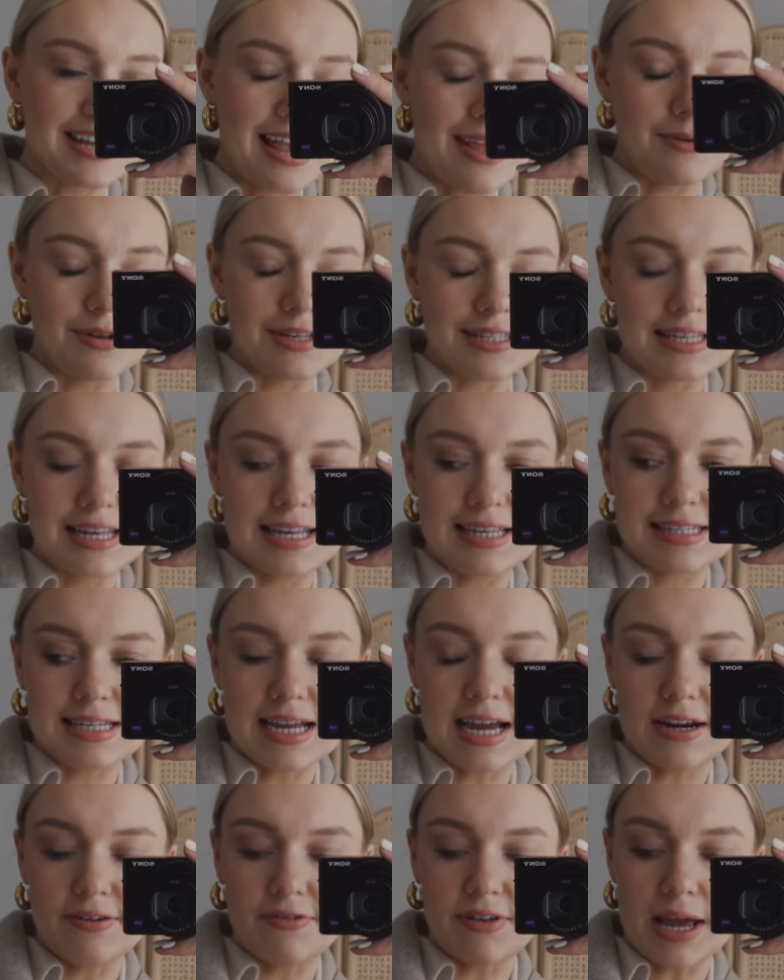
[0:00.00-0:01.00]
It was, it's
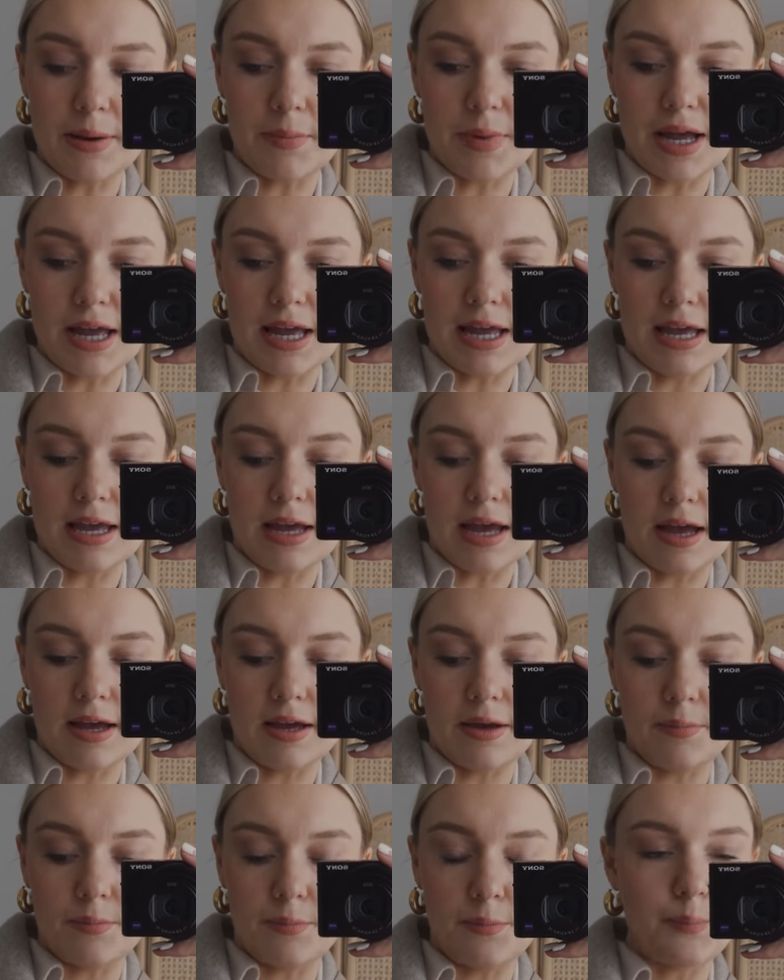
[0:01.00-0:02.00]
kind of like my
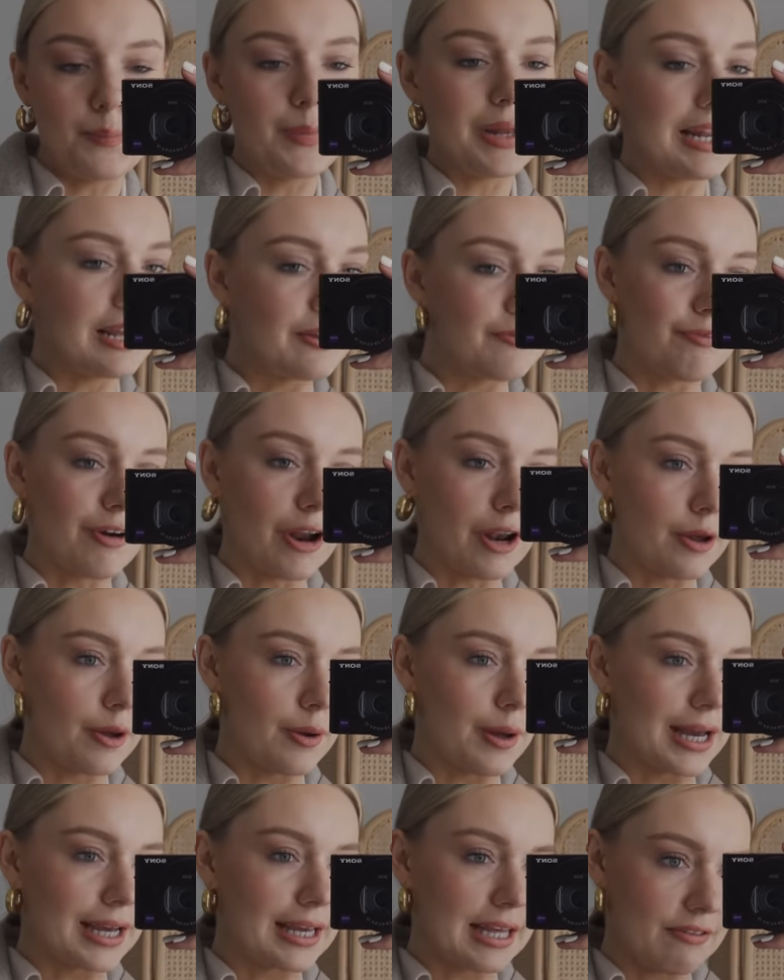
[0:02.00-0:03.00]
um, million
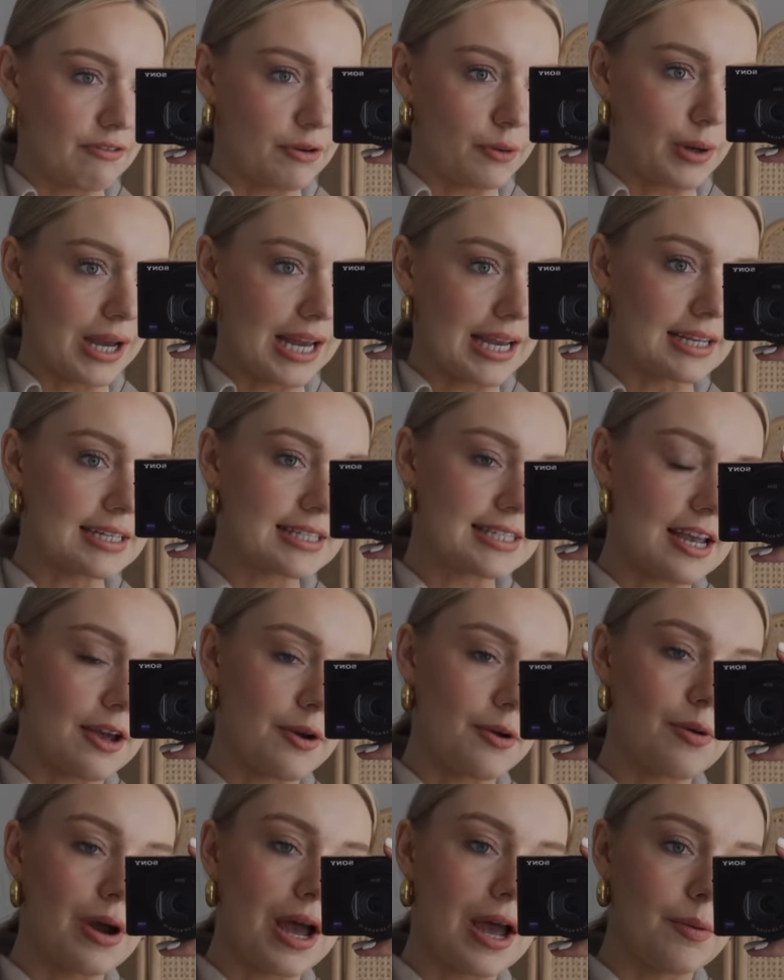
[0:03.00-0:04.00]
follower giveaway.
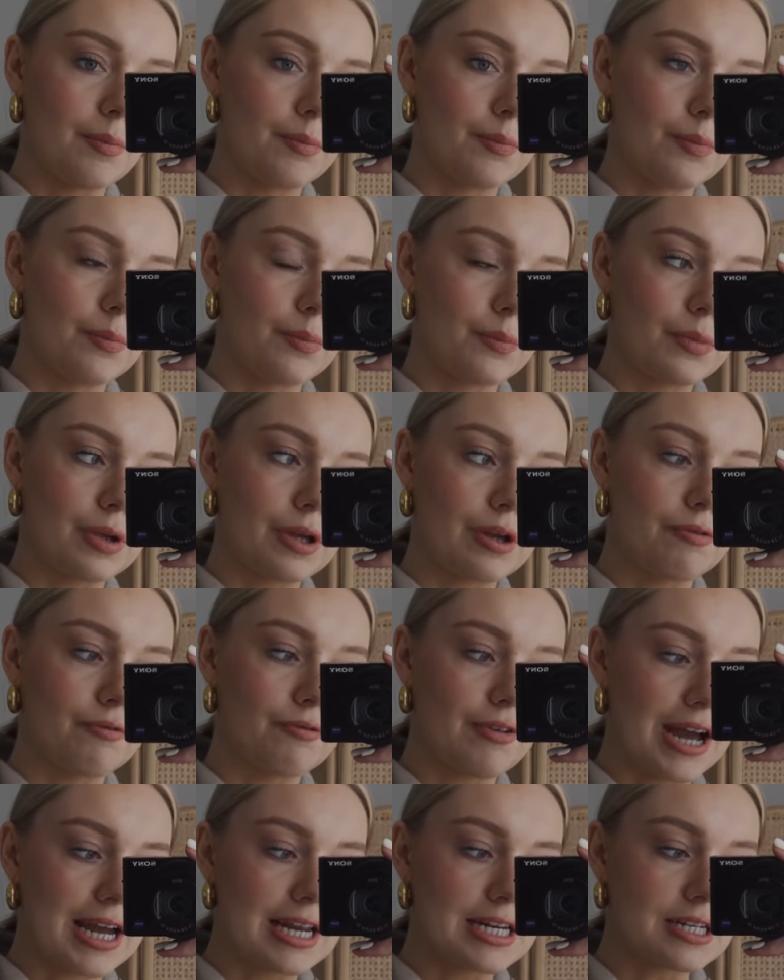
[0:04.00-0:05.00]
So um, you can
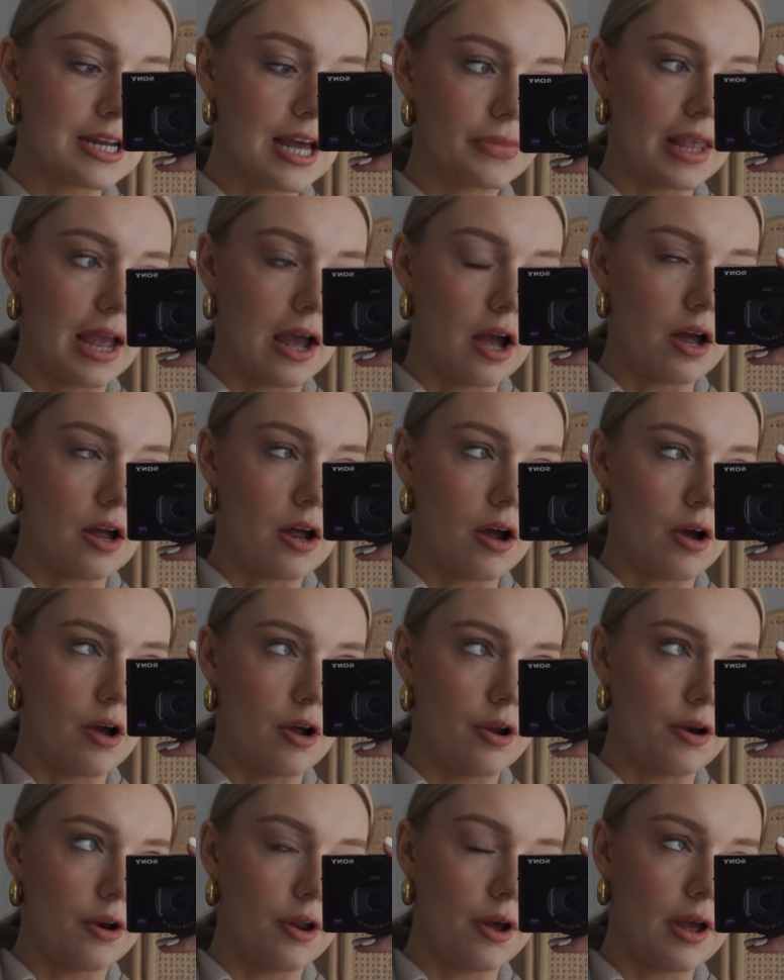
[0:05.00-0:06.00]
find that
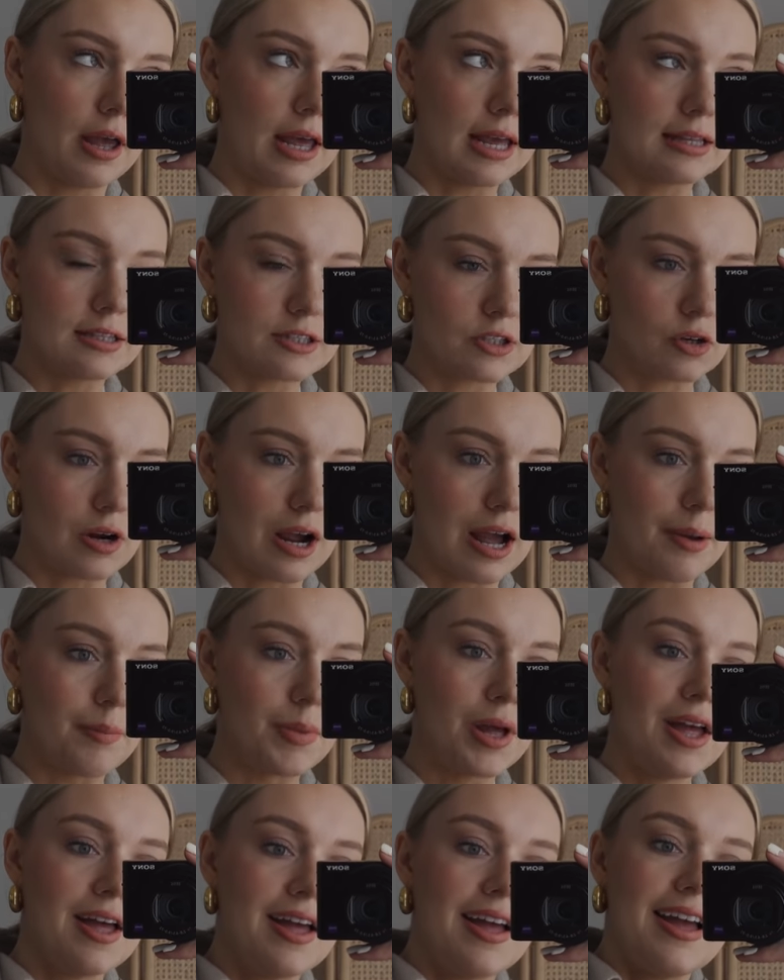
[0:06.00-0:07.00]
on Instagram.
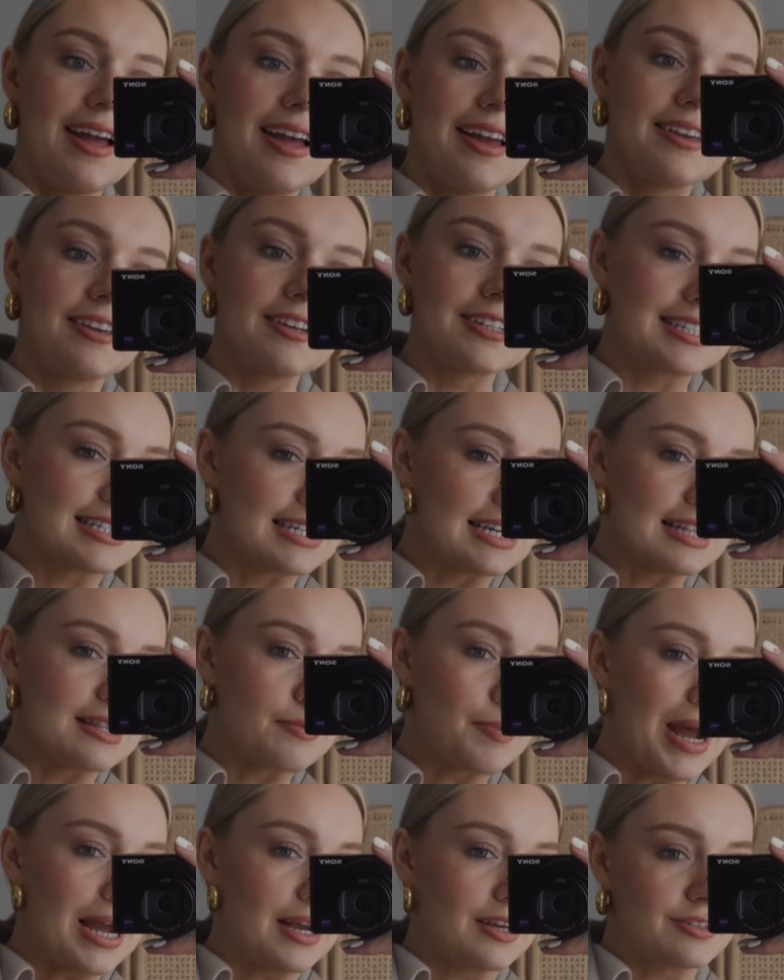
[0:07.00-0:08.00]
You'll see the
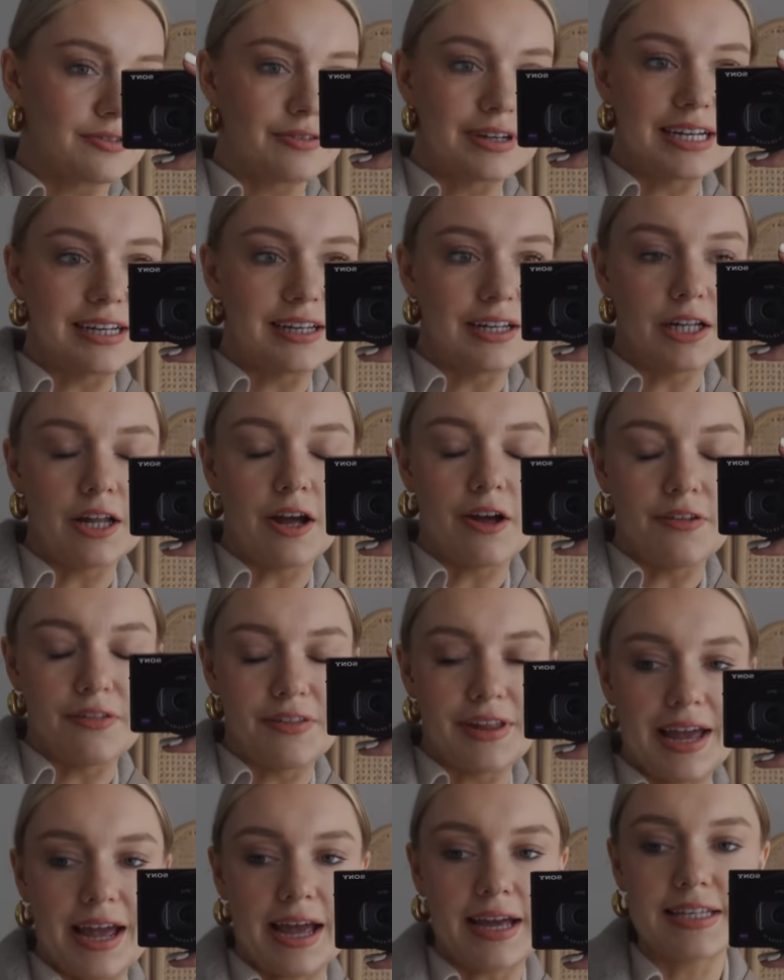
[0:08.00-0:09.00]
bags reel
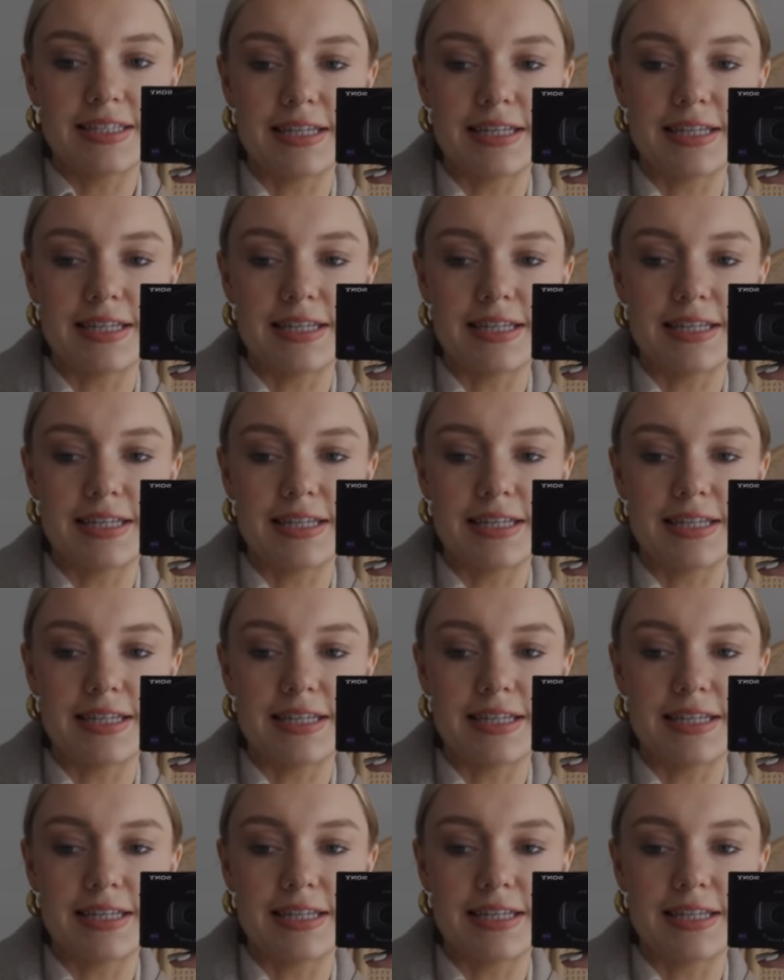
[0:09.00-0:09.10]
on there.